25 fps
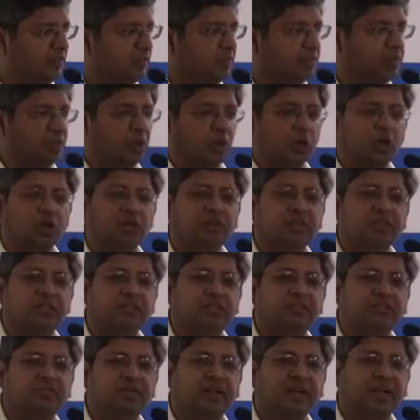with all
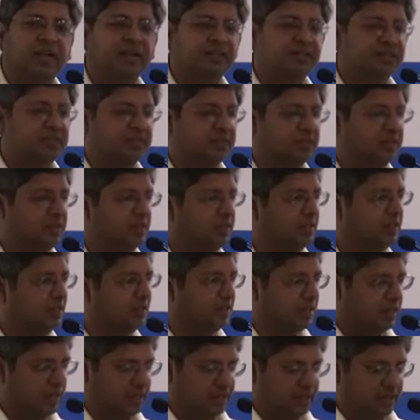these facts,
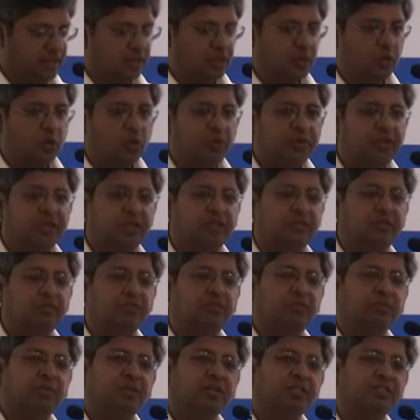and including the
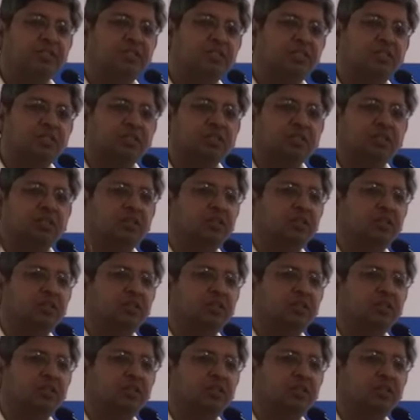first